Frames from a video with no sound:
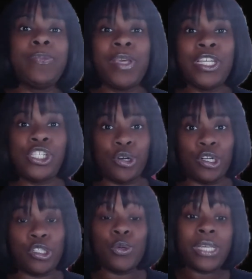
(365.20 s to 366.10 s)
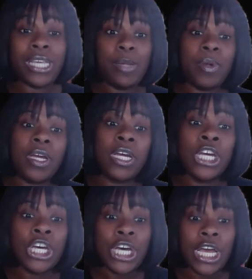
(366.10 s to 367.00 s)
be sure to keep
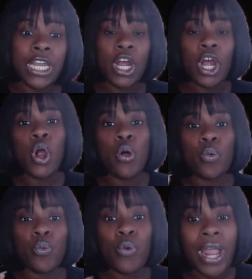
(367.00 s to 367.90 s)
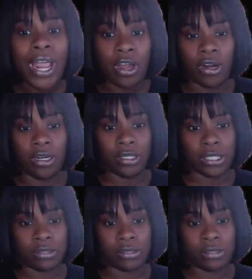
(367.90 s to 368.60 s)
good records